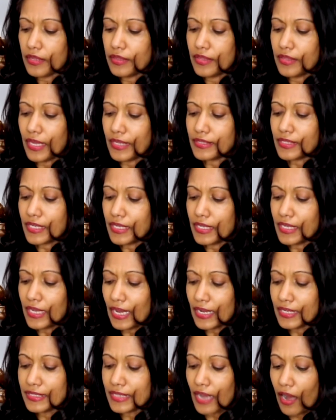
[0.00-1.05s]
They said he
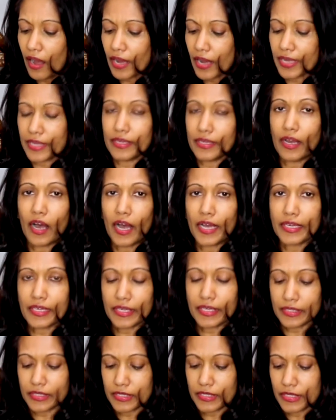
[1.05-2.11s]
died
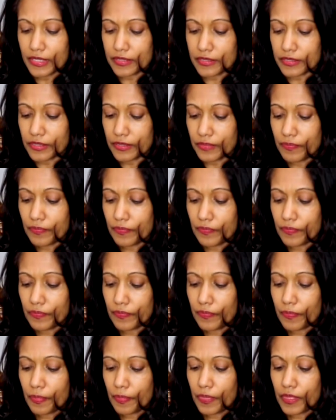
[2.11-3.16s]
hiking in the desert.
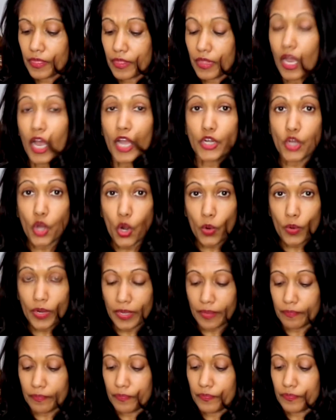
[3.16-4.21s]
I know
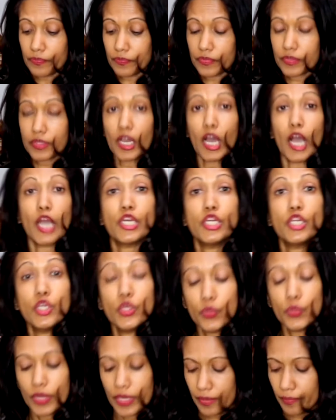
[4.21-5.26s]
him. I
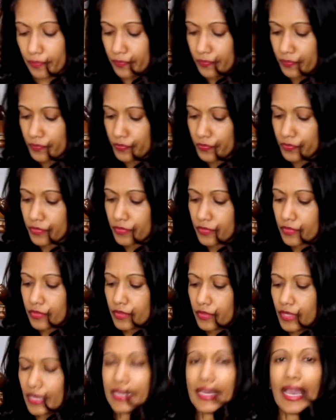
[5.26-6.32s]
knew him.
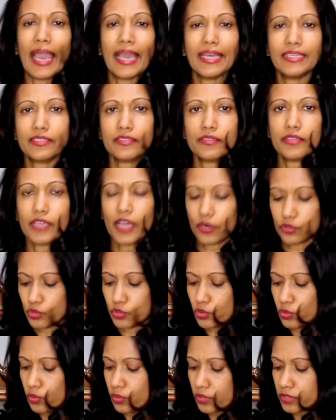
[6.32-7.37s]
He hated the
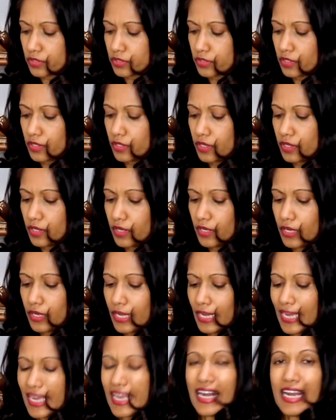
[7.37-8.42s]
outdoors.
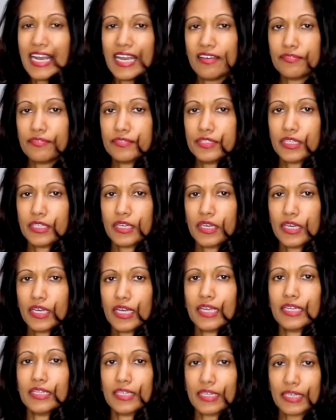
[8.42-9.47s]
He lived
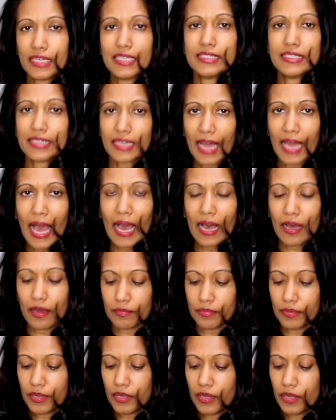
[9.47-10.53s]
in his
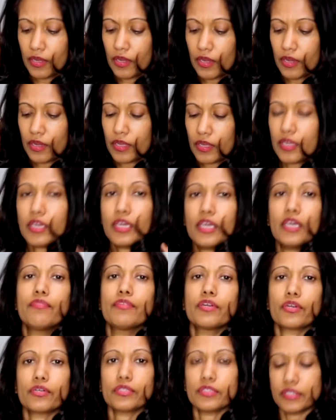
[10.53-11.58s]
lab,
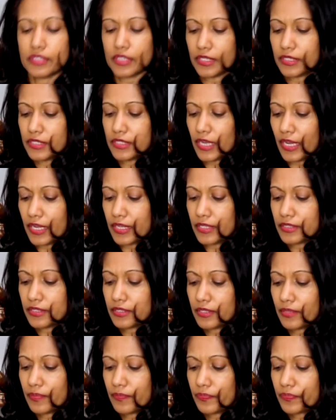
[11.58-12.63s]
even on
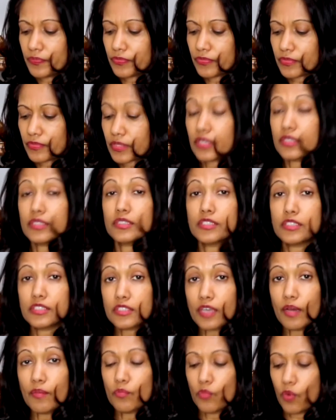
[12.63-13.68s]
Sundays.
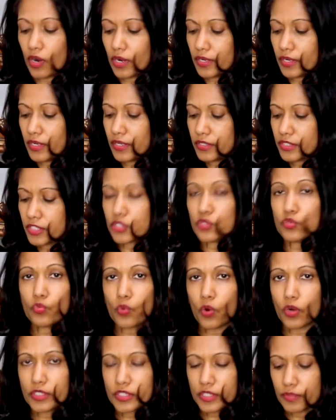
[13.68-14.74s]
Someone didn't
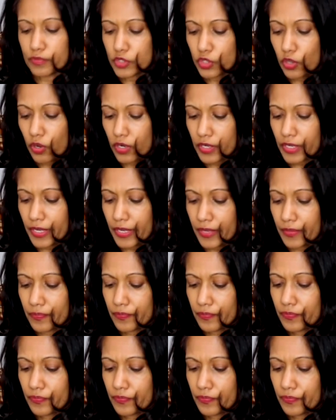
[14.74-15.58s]
want him talking.